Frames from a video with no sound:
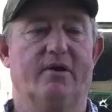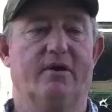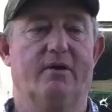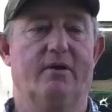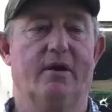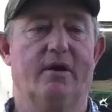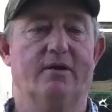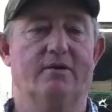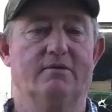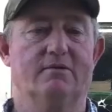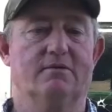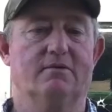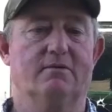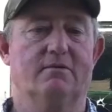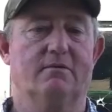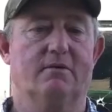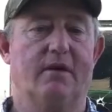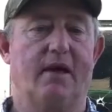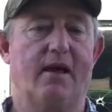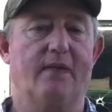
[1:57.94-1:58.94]
has
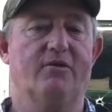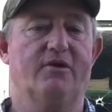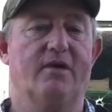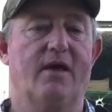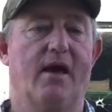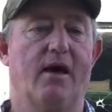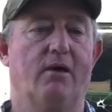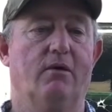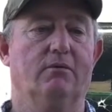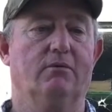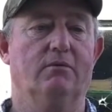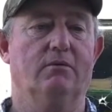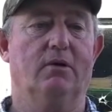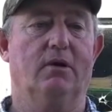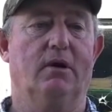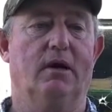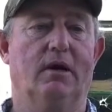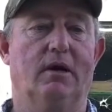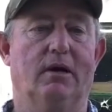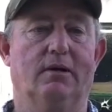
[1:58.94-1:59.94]
came to town
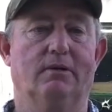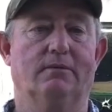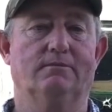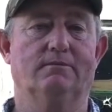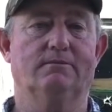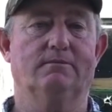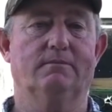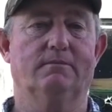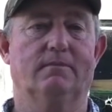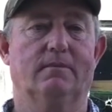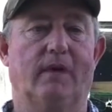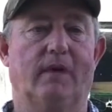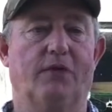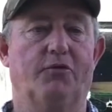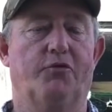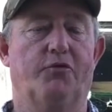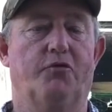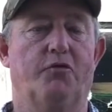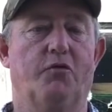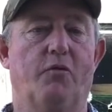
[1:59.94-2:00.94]
on the
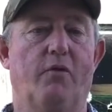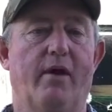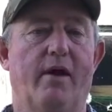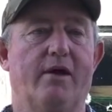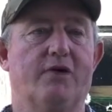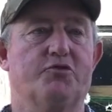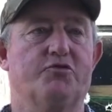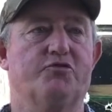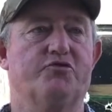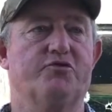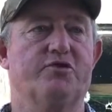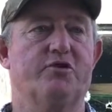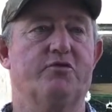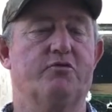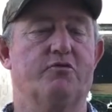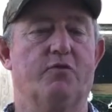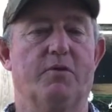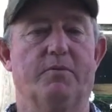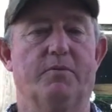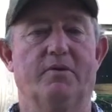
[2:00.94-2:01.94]
thruway entrance here in
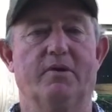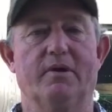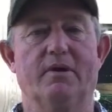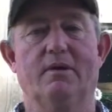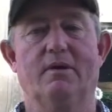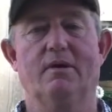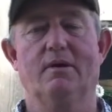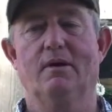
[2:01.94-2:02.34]
Ripley.